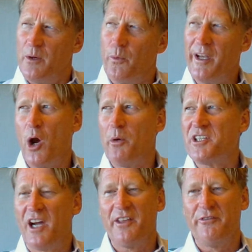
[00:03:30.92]
we know
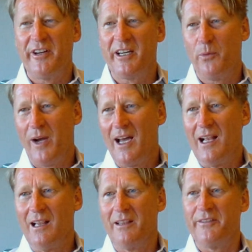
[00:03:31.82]
each other very
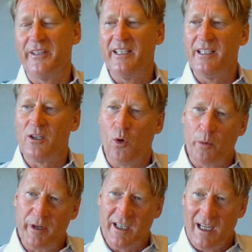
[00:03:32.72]
well. The
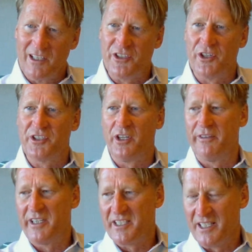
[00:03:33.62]
corporate cultures are
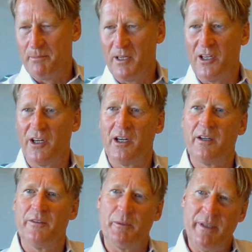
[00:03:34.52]
very
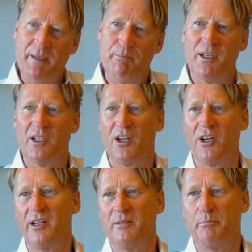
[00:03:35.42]
similar. The people
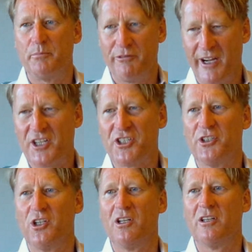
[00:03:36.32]
are
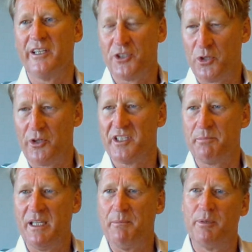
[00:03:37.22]
professional insurance
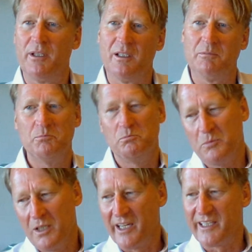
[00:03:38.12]
people,
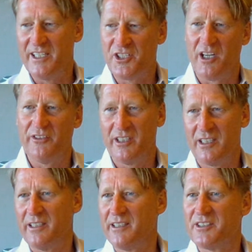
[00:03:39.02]
like each
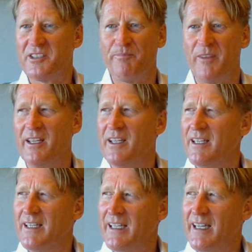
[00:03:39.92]
other,
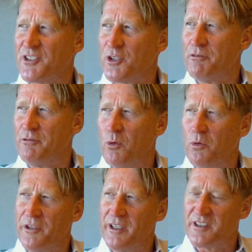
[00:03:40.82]
and so forth.